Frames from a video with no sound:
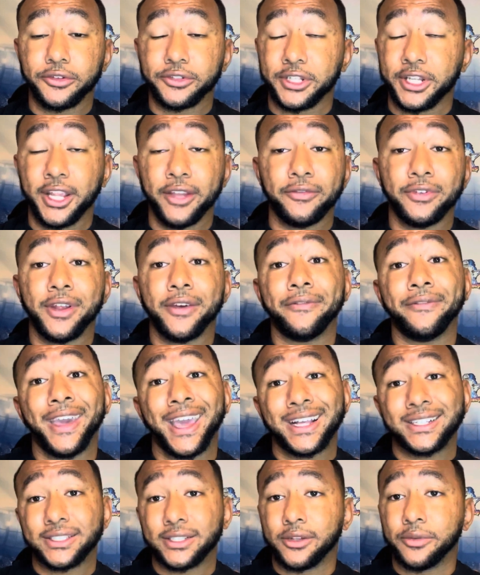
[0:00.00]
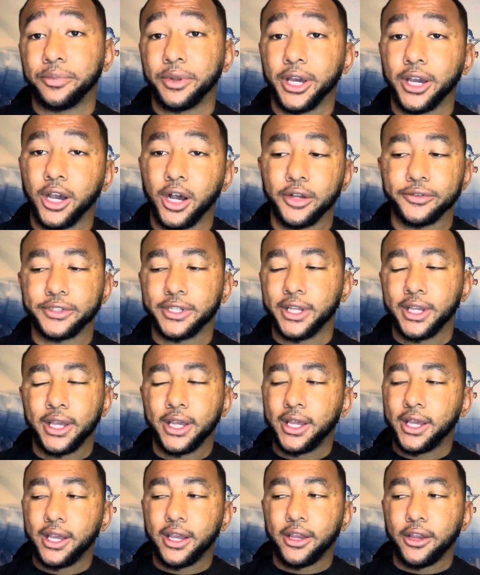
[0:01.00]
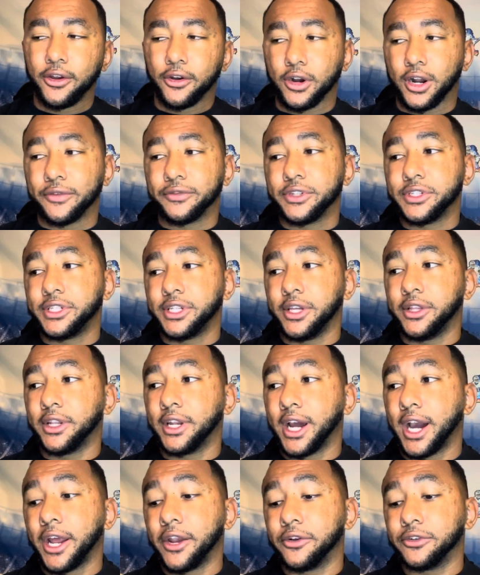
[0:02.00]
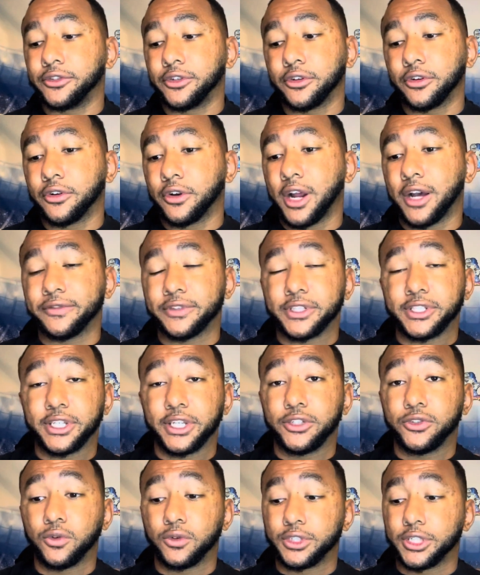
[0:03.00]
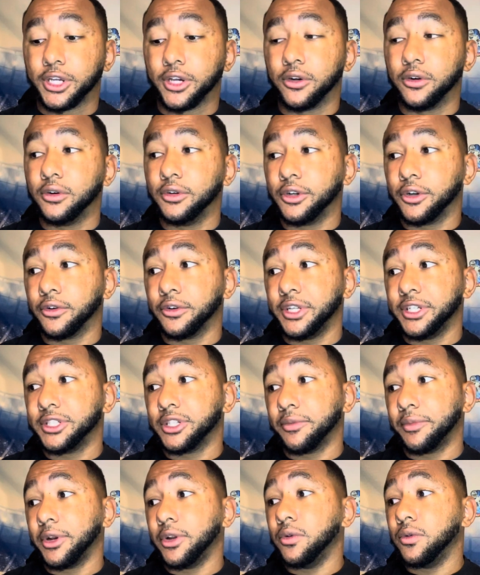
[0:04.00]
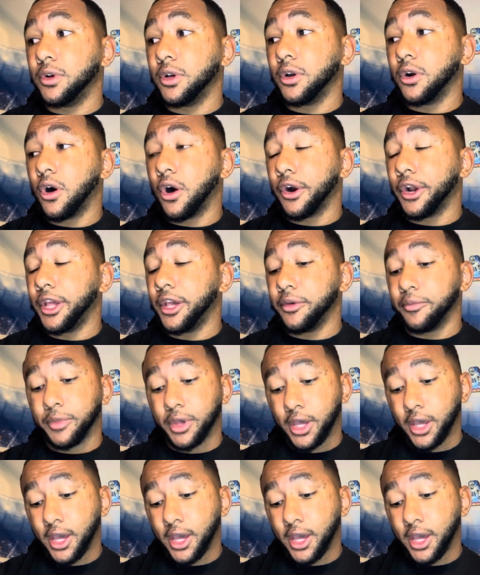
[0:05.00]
and even advance in the playoffs. you're going to have to see the Niners. You're going to have to see George Kittle. You're going to need somebody who can guard him.